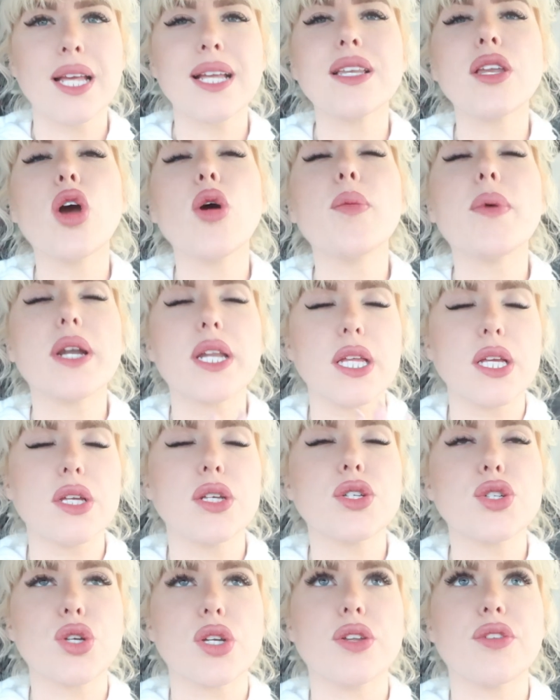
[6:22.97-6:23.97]
Like
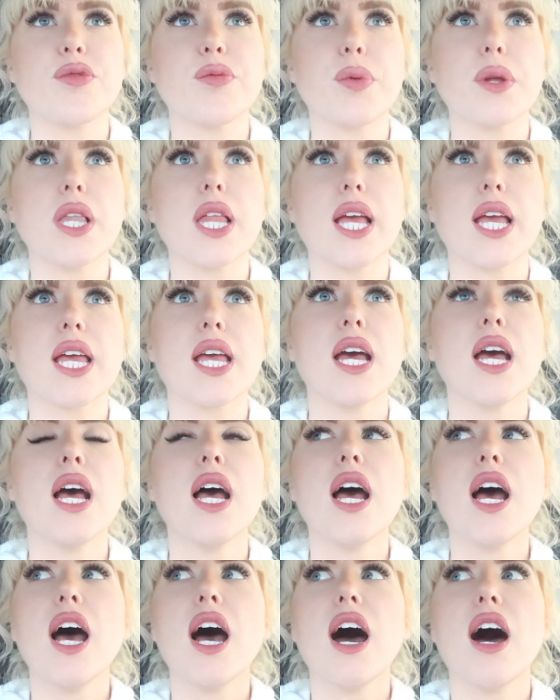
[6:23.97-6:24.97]
nobody should have, but like
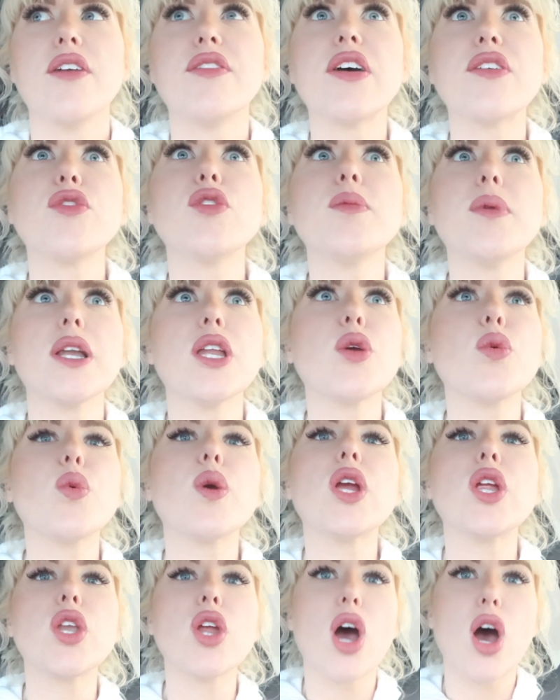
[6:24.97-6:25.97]
of everybody
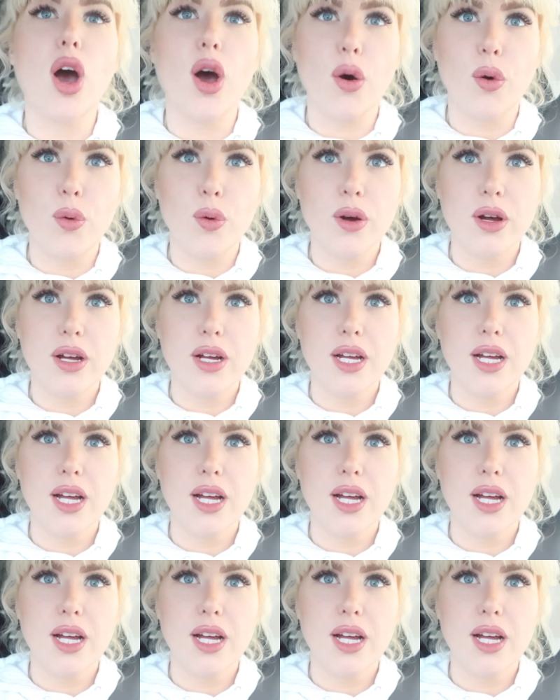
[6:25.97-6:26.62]
we know,